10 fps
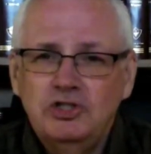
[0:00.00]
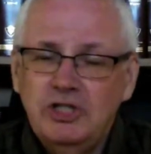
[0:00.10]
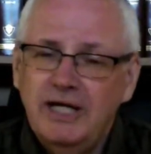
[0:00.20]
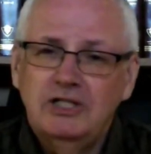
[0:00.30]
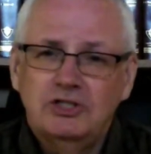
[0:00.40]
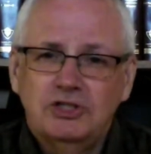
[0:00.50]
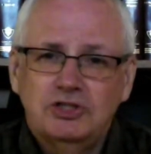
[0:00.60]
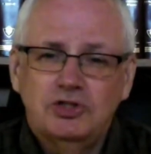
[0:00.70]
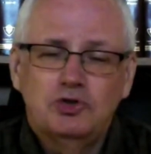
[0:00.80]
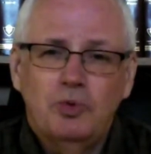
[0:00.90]

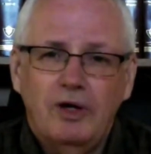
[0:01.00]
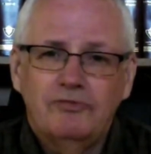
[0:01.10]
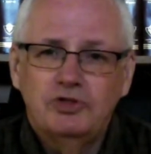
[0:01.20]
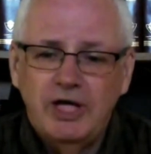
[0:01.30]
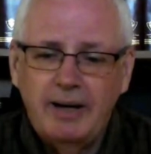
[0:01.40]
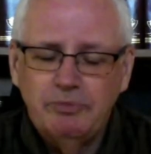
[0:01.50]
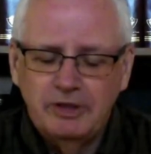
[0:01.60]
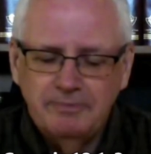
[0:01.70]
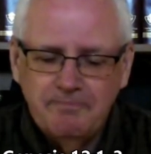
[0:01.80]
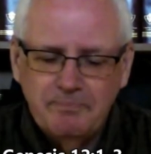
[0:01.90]
Genesis, the 12th chapter.